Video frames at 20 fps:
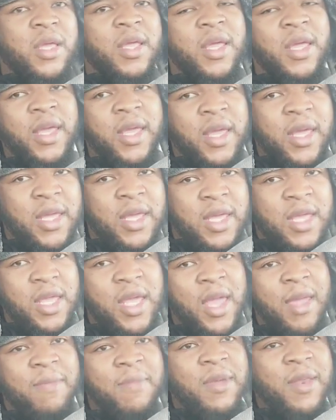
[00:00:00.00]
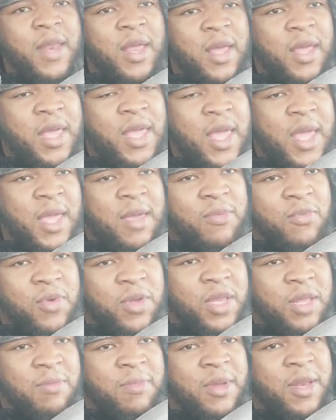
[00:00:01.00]
And he ain't been he ain't
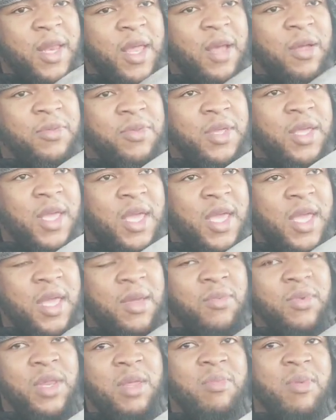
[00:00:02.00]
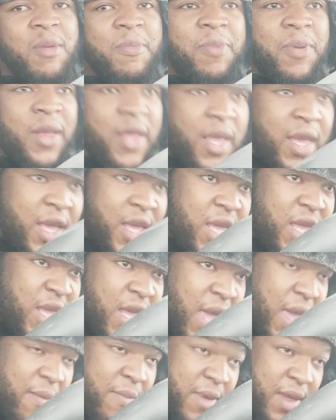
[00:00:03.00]
really been healthy, and when he been playing,
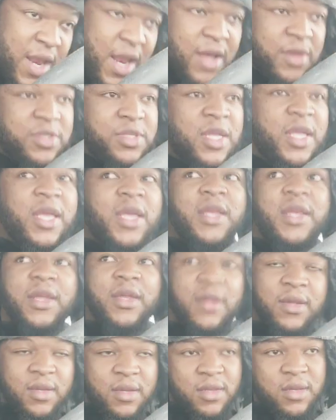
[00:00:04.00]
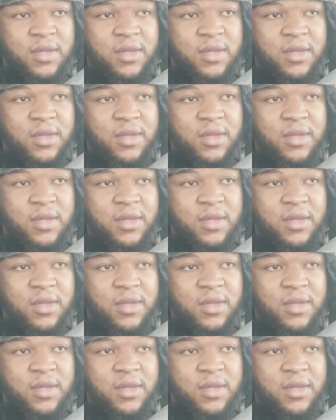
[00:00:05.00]
he ain't been outstanding.